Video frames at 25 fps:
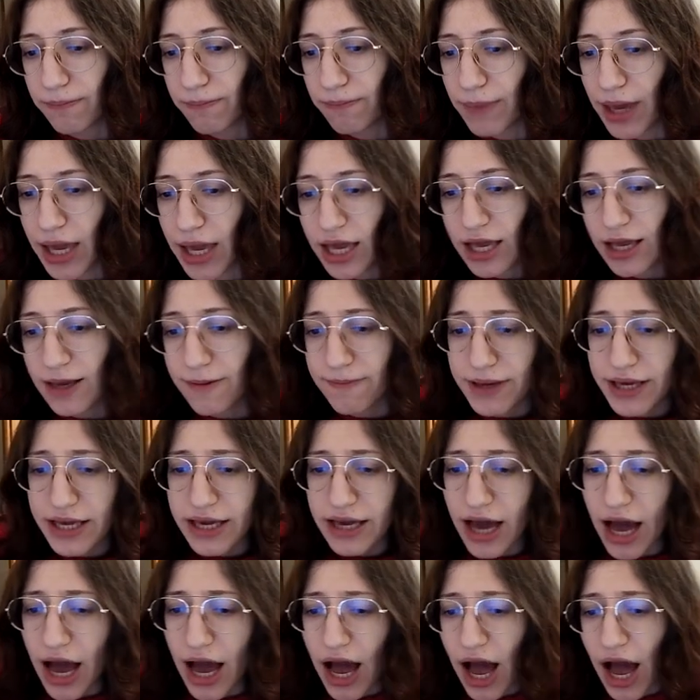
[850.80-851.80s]

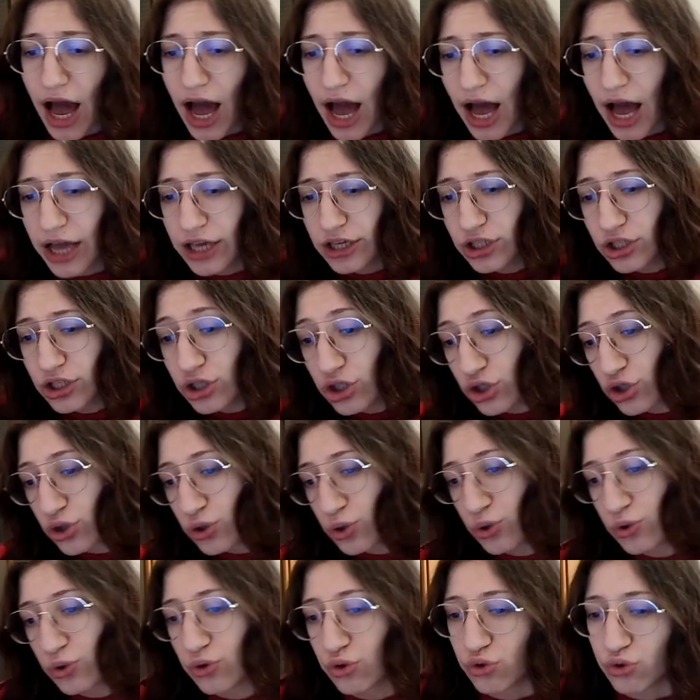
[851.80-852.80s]
Maybe I
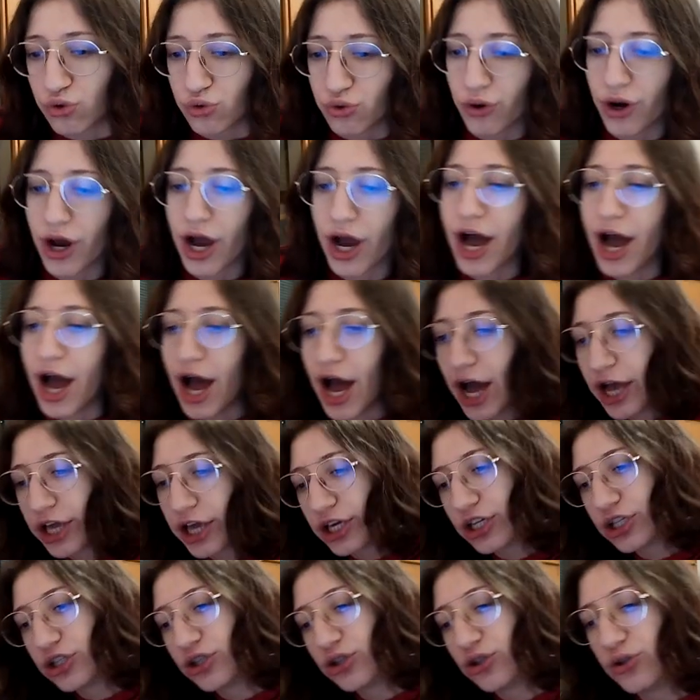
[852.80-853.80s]
should
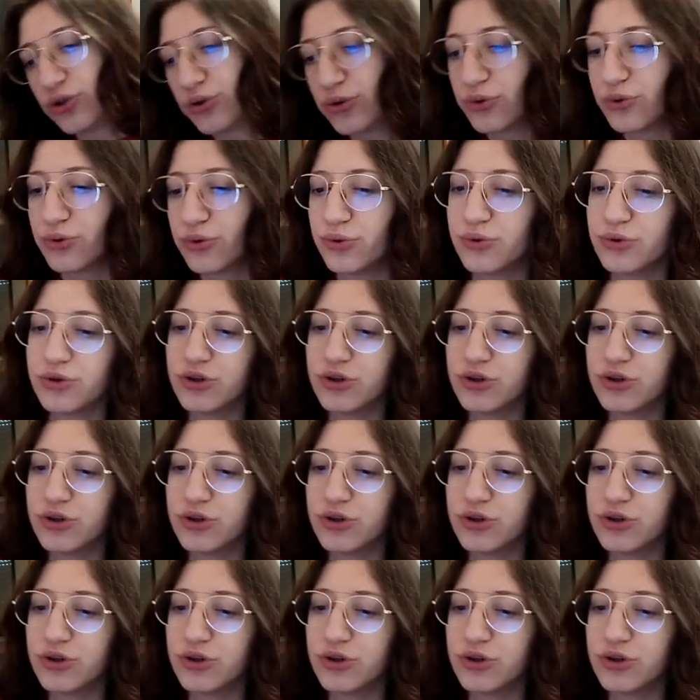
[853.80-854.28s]
try and do.